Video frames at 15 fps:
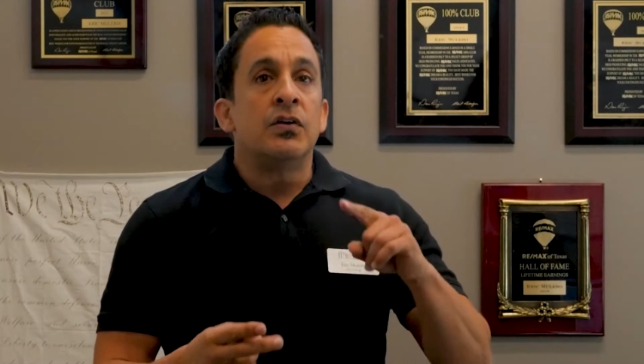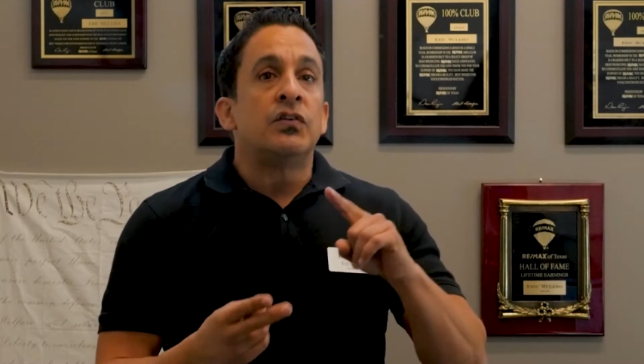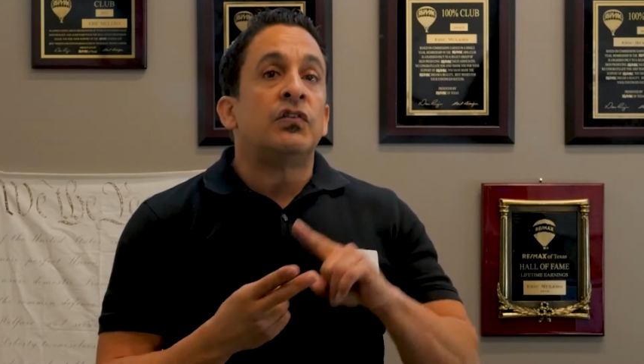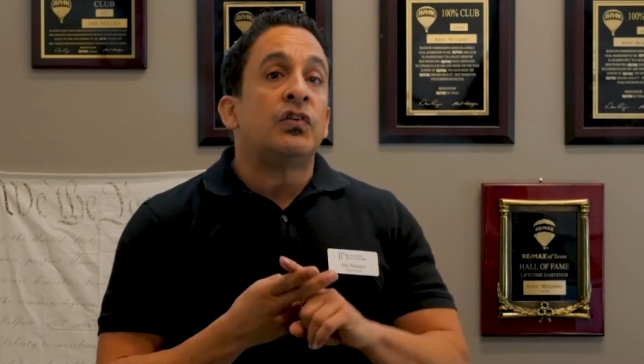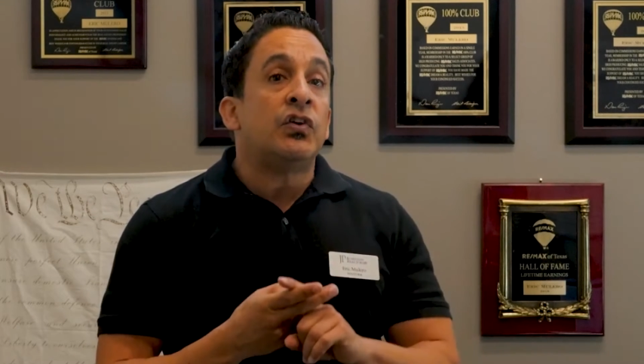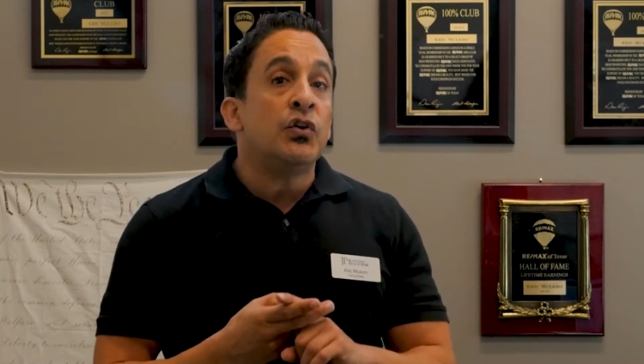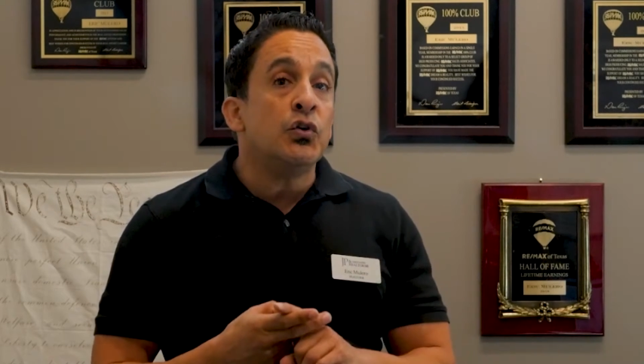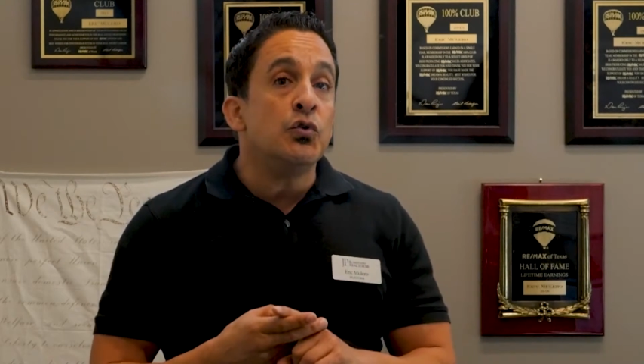
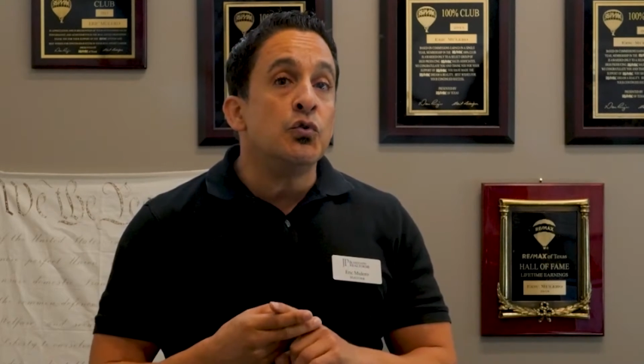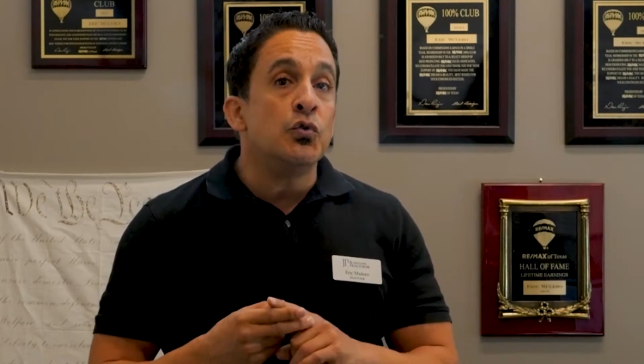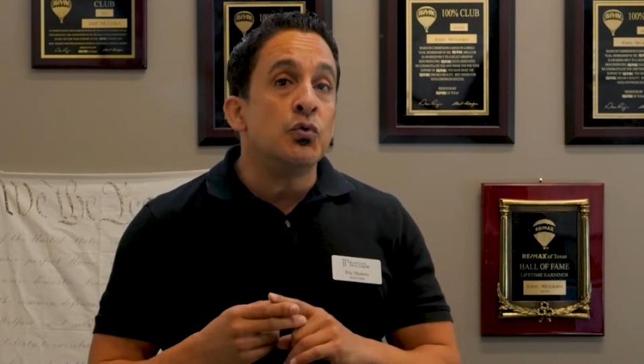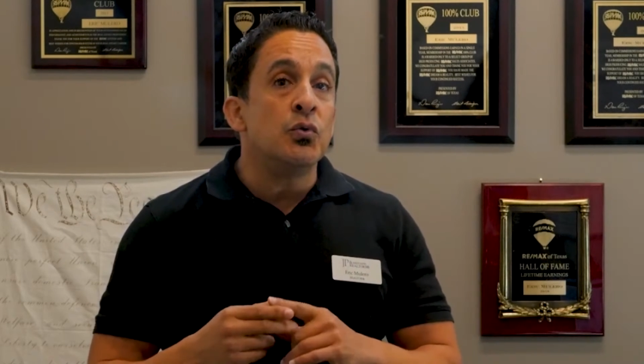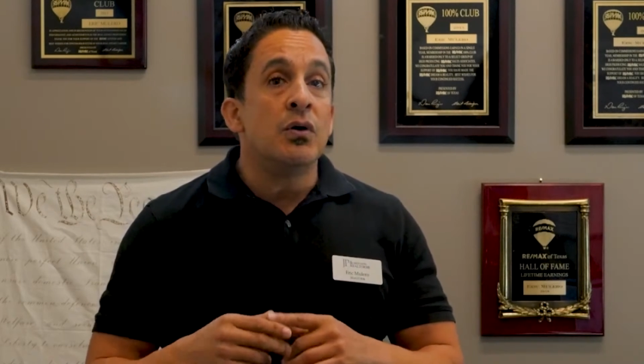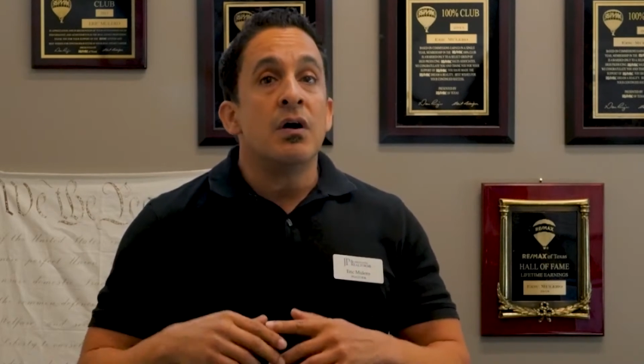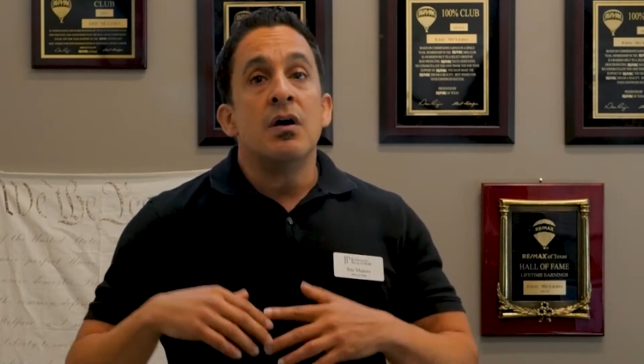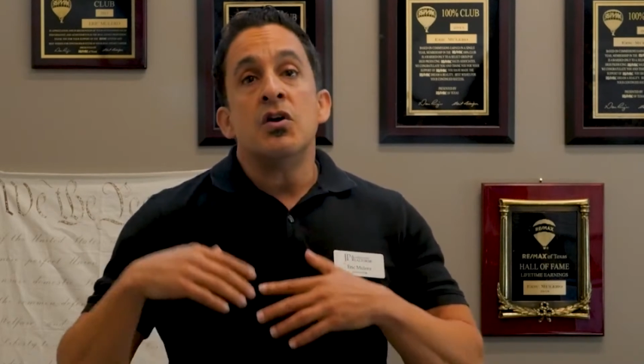
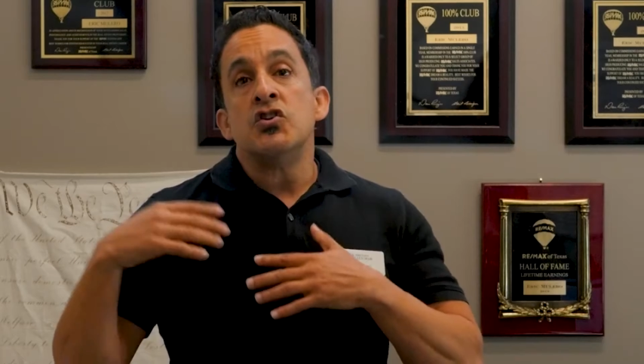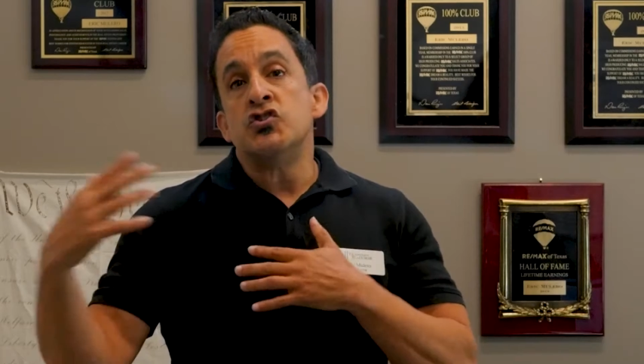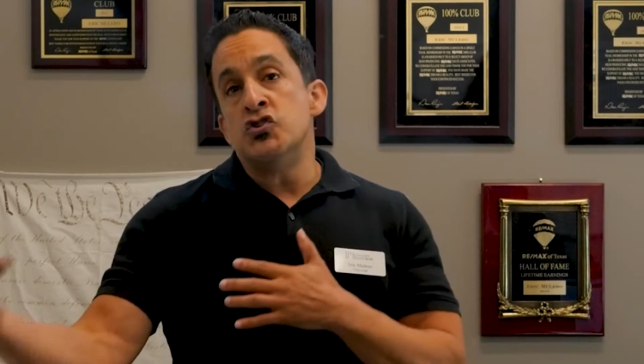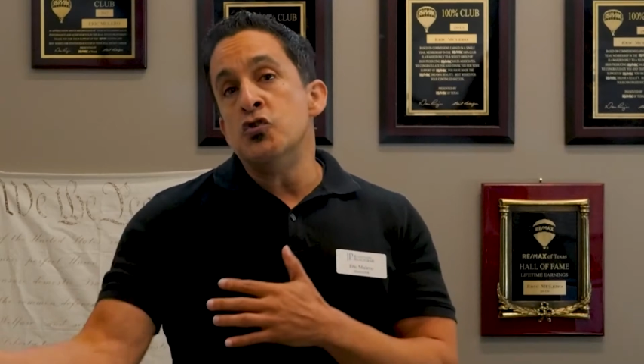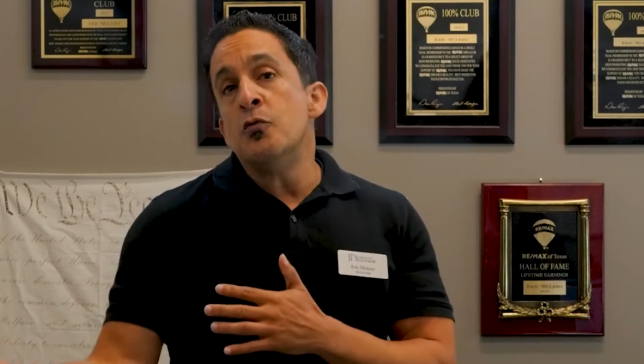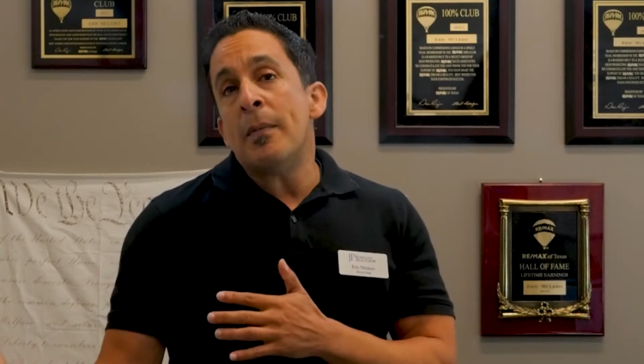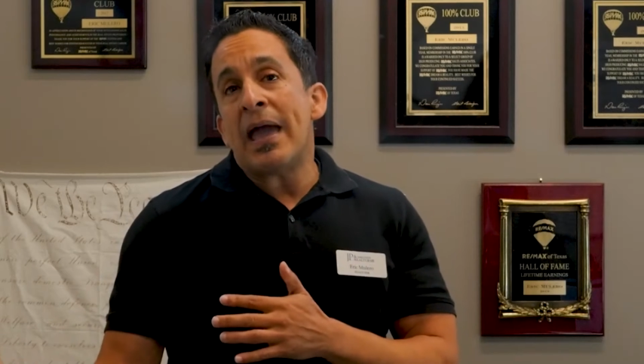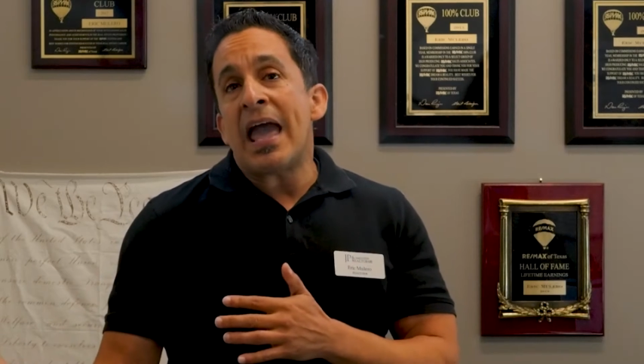2,
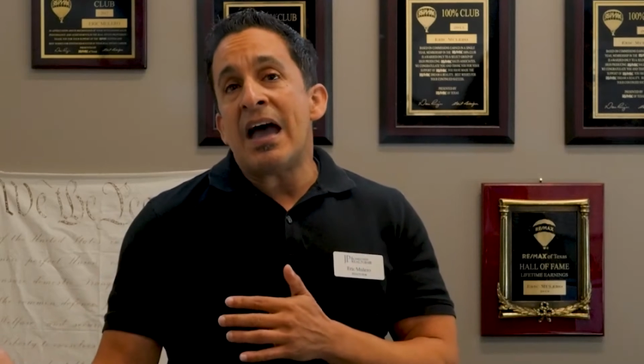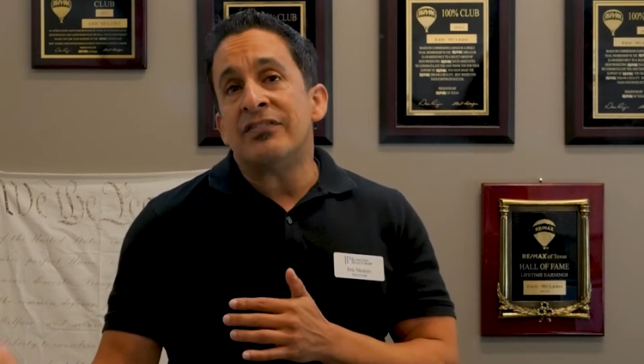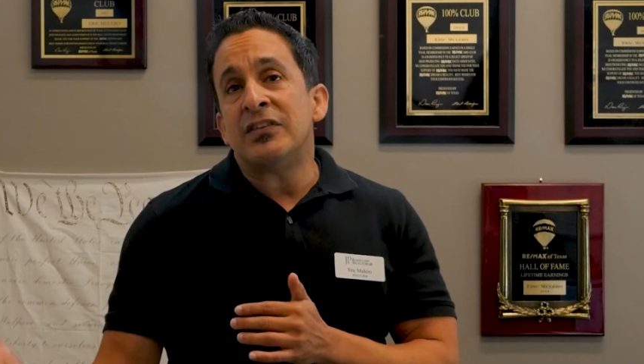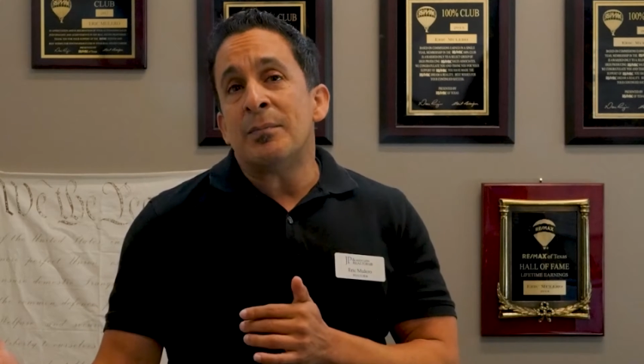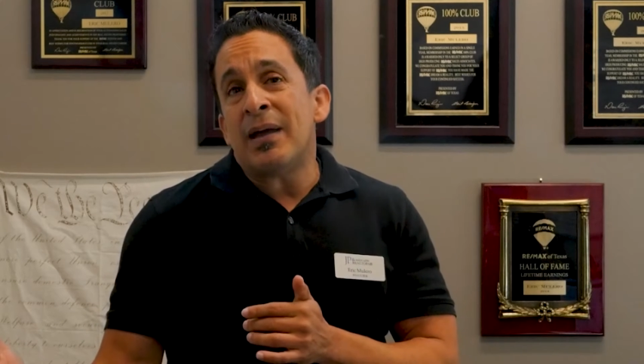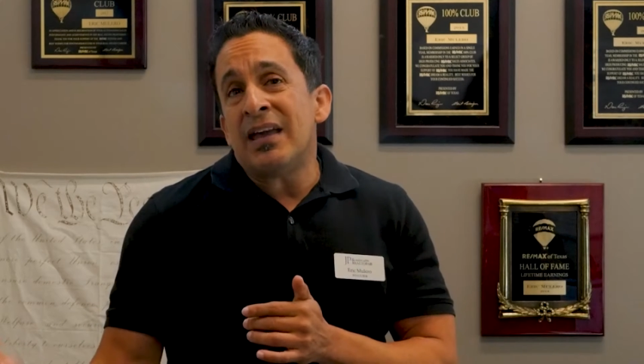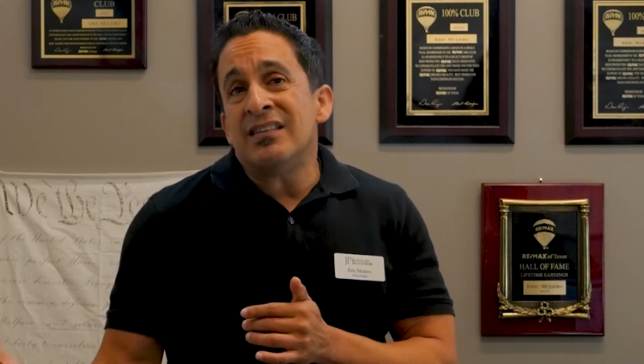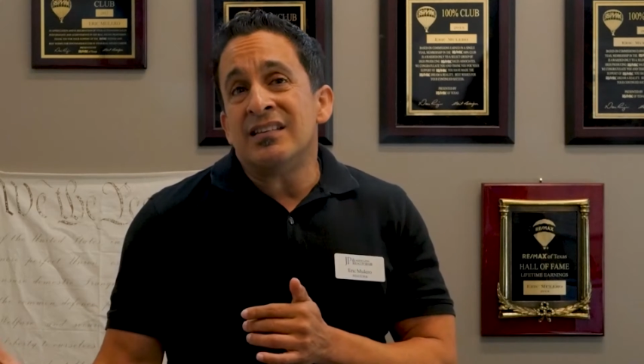you may have to
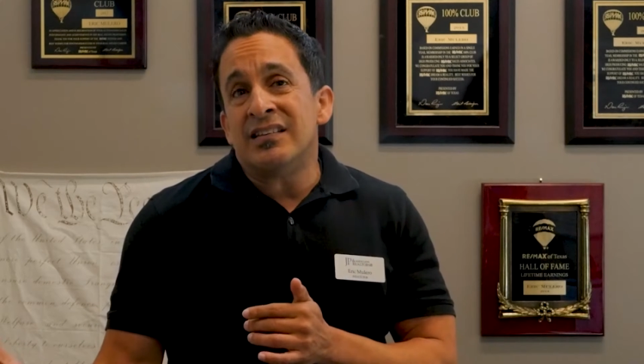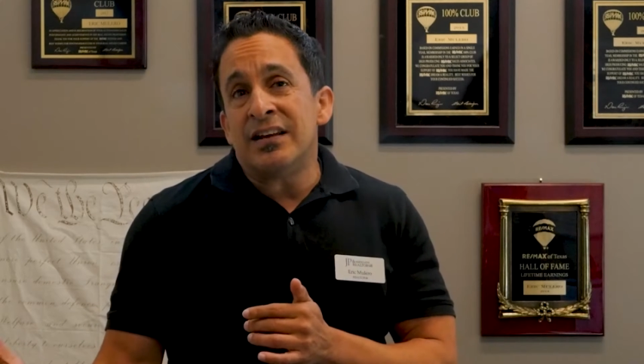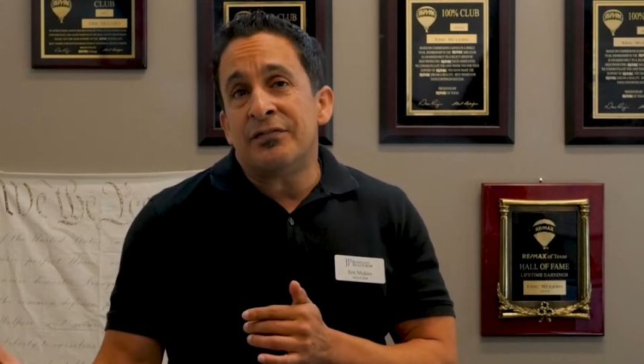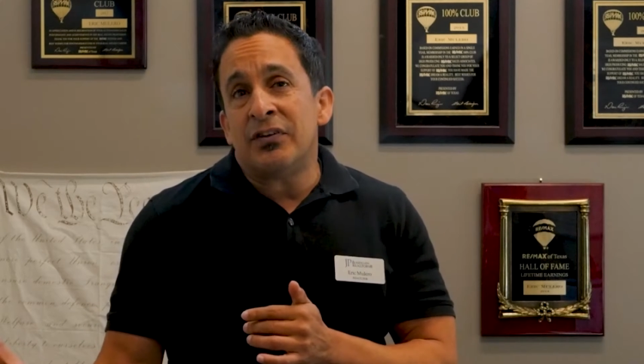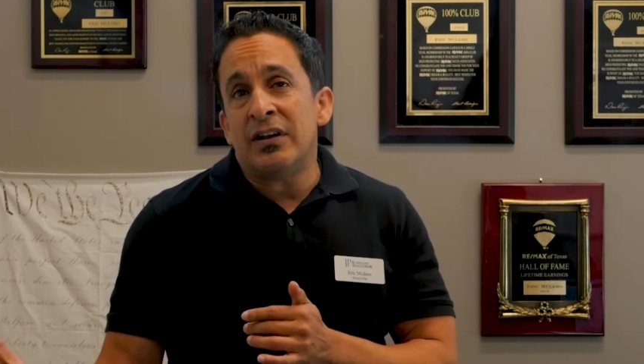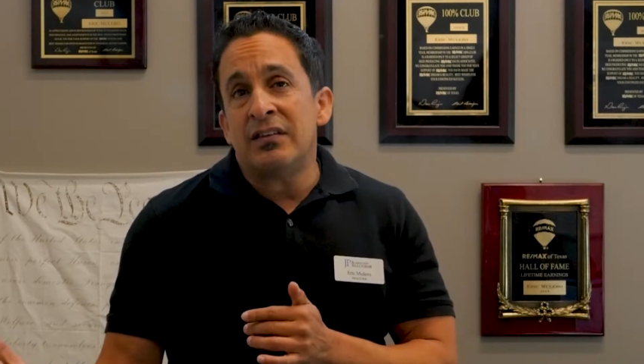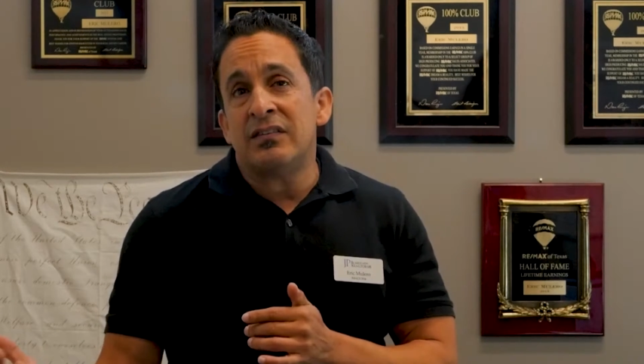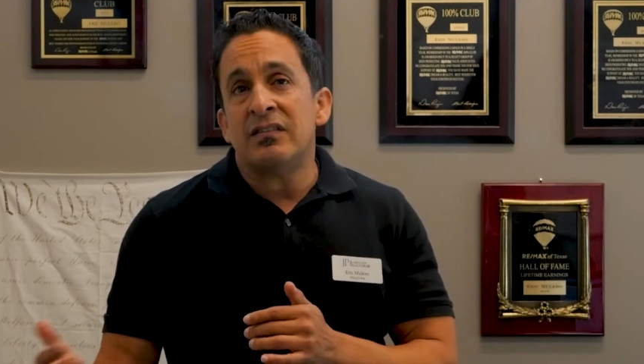pay the
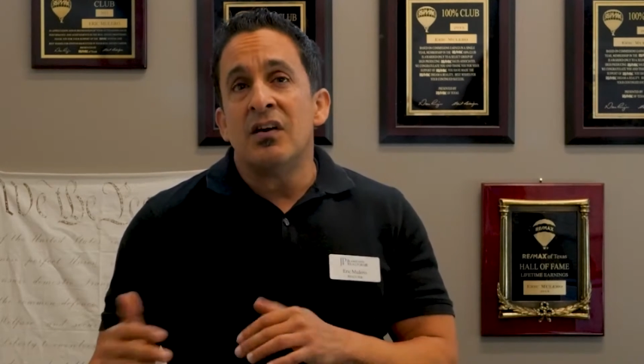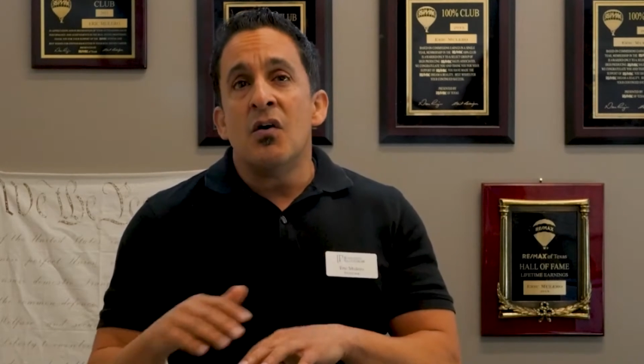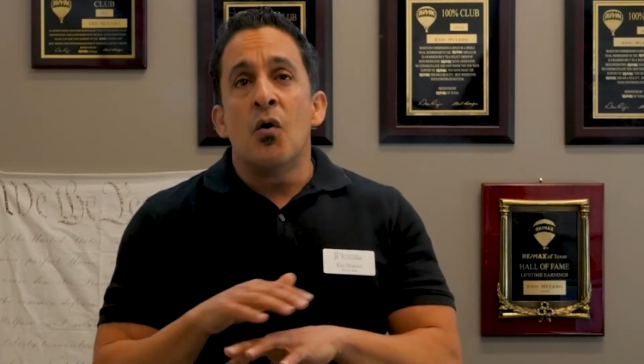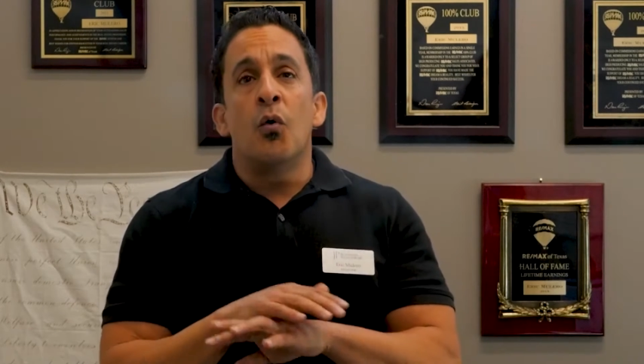difference.